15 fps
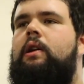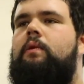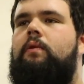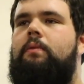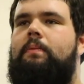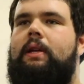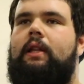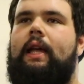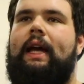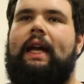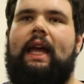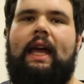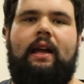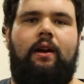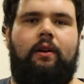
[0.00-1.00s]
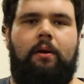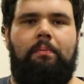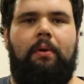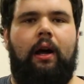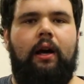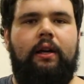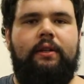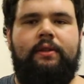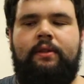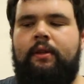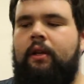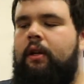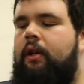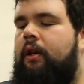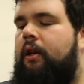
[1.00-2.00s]
would be like 800
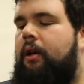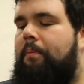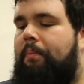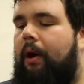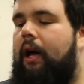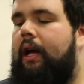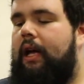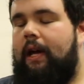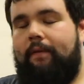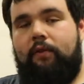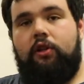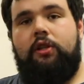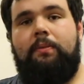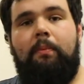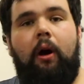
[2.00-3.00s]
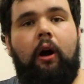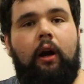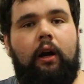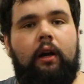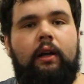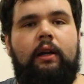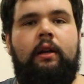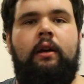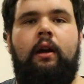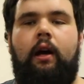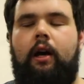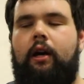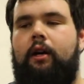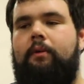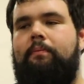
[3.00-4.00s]
bucks. But if you're smart,
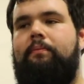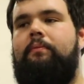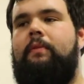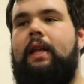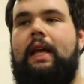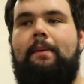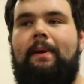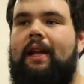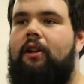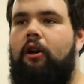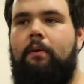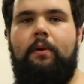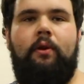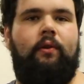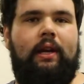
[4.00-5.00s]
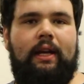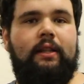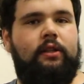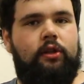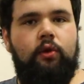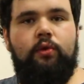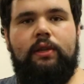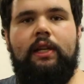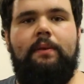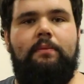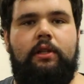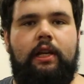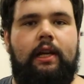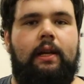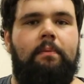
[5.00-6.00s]
eBay turbo kits do seem
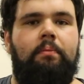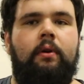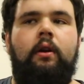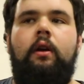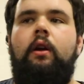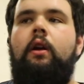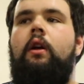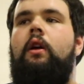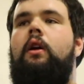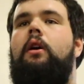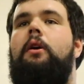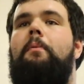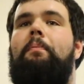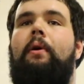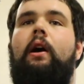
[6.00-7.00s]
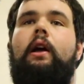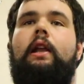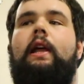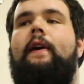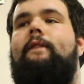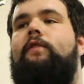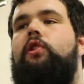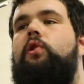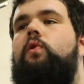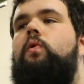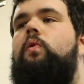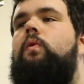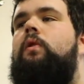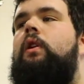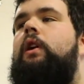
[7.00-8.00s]
cheap. But if
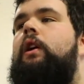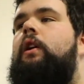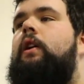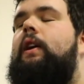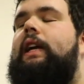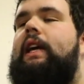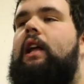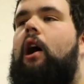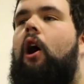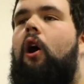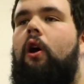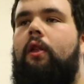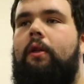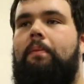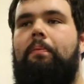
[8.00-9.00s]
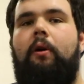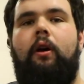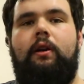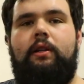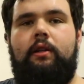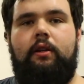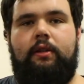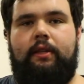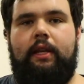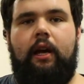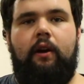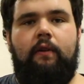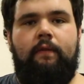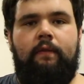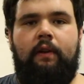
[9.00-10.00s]
you get all the parts
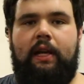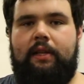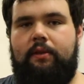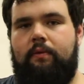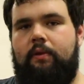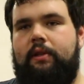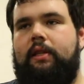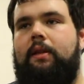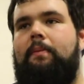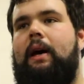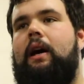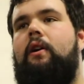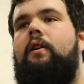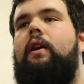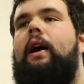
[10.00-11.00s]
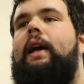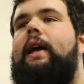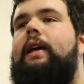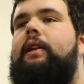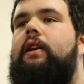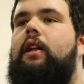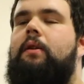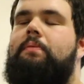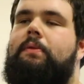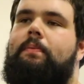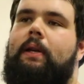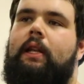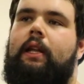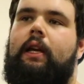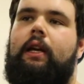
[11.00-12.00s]
yourself and source them out, I ended up
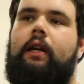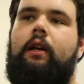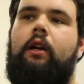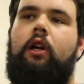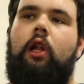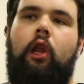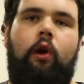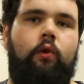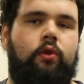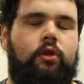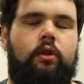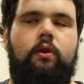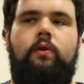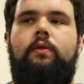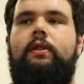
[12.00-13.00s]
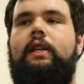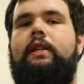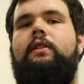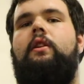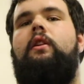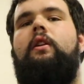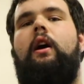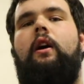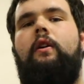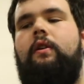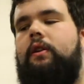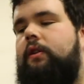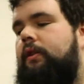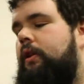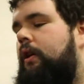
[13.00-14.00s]
spending close to
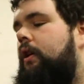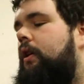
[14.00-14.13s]
$600